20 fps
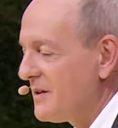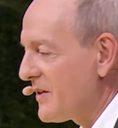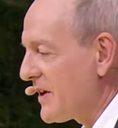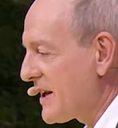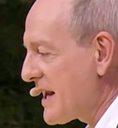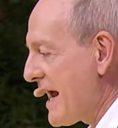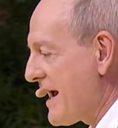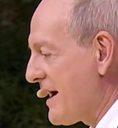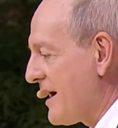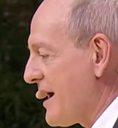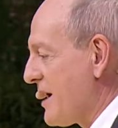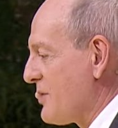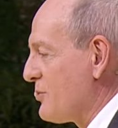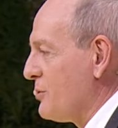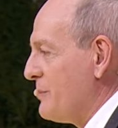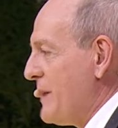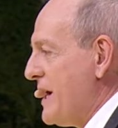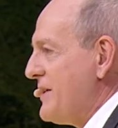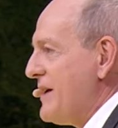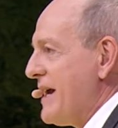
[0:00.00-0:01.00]
That AI
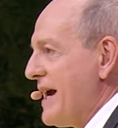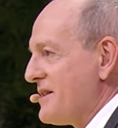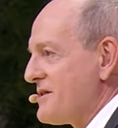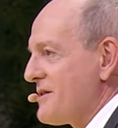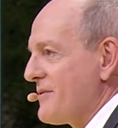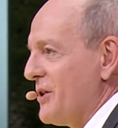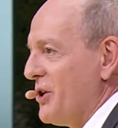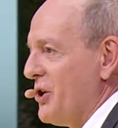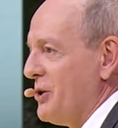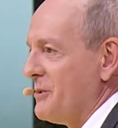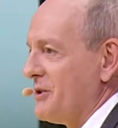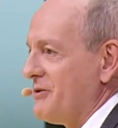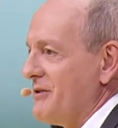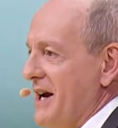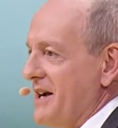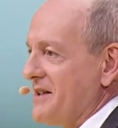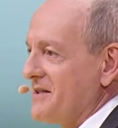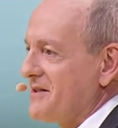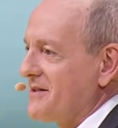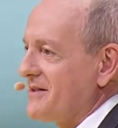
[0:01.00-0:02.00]
will be the end of the human
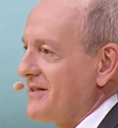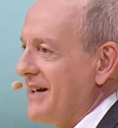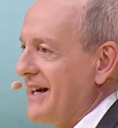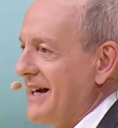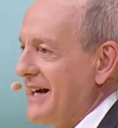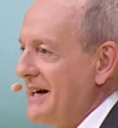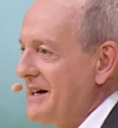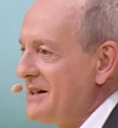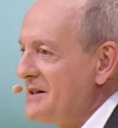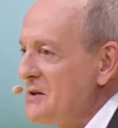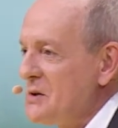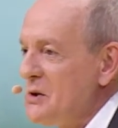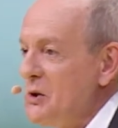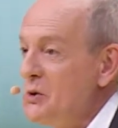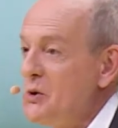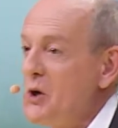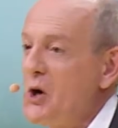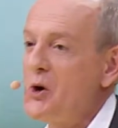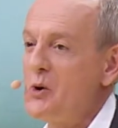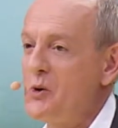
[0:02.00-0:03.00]
race. And
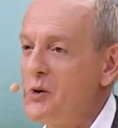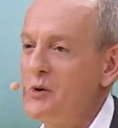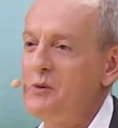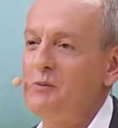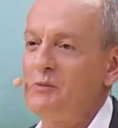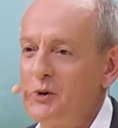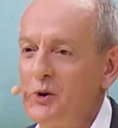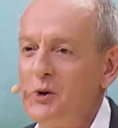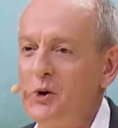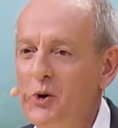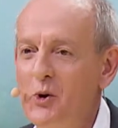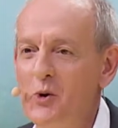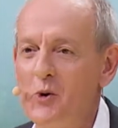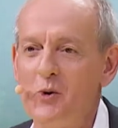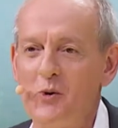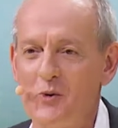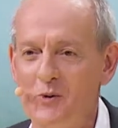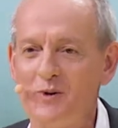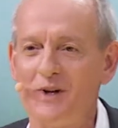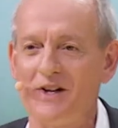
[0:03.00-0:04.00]
you know
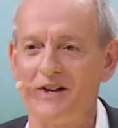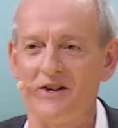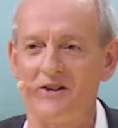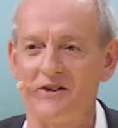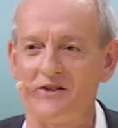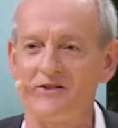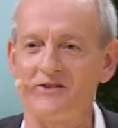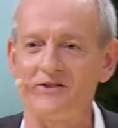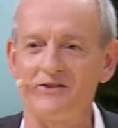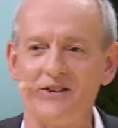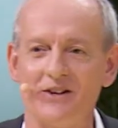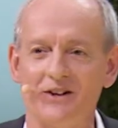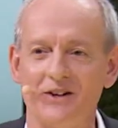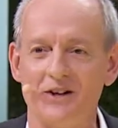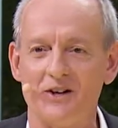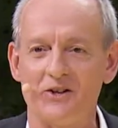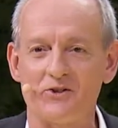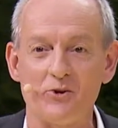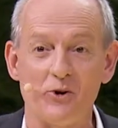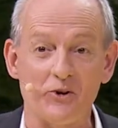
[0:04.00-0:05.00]
who is
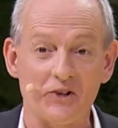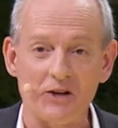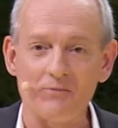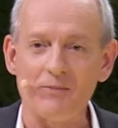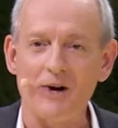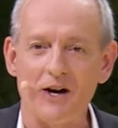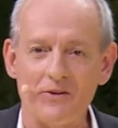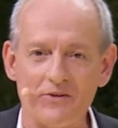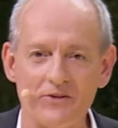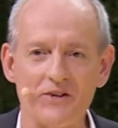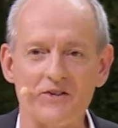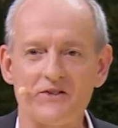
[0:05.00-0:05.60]
talking about